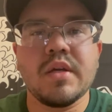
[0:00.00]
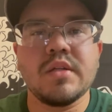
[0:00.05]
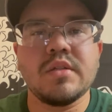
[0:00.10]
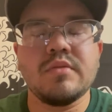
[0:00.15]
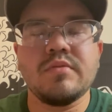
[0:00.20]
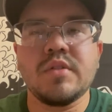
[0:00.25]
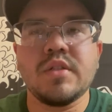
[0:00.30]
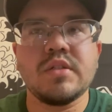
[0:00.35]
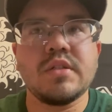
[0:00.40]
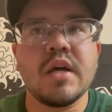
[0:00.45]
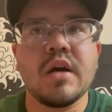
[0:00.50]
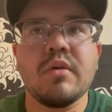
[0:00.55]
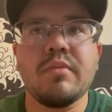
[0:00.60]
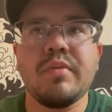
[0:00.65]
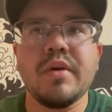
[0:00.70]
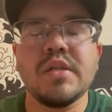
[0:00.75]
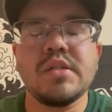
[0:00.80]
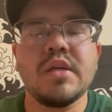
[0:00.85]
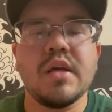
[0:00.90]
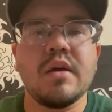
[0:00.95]
of just how
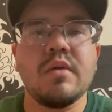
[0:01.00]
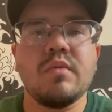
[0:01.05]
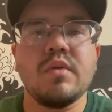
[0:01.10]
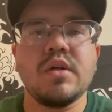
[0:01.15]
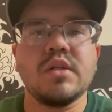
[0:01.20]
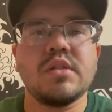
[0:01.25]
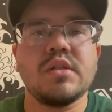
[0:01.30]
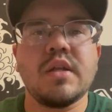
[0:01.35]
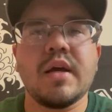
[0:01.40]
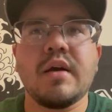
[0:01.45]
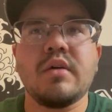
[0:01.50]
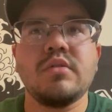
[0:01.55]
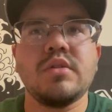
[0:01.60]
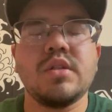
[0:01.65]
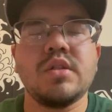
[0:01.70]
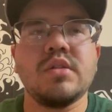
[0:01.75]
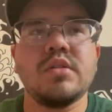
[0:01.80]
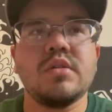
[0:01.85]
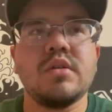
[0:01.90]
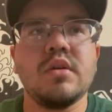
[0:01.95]
busy I was and how
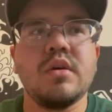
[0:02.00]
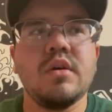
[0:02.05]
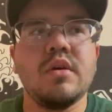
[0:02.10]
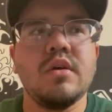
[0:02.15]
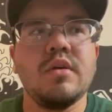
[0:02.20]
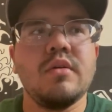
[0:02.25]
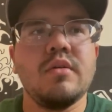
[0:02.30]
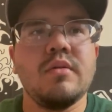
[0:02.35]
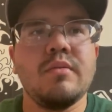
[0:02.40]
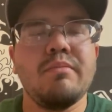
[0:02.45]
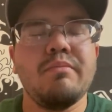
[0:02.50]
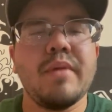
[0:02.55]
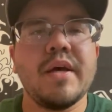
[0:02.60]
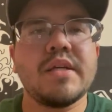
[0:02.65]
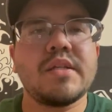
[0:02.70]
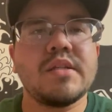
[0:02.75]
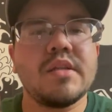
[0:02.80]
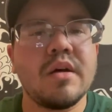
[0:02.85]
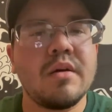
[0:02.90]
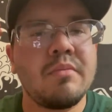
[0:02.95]
just
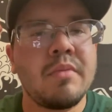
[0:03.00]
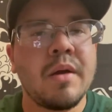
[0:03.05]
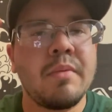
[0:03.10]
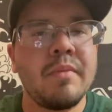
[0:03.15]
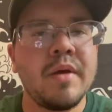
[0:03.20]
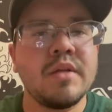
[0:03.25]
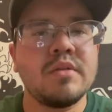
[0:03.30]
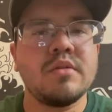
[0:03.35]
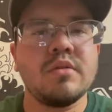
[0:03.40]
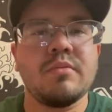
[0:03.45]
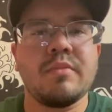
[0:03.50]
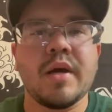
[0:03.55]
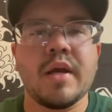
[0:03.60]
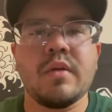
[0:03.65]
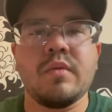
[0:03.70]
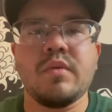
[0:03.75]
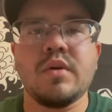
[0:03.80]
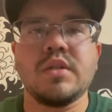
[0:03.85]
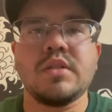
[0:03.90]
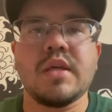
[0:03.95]
messed up my mental
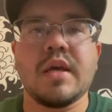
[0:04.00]
mind was.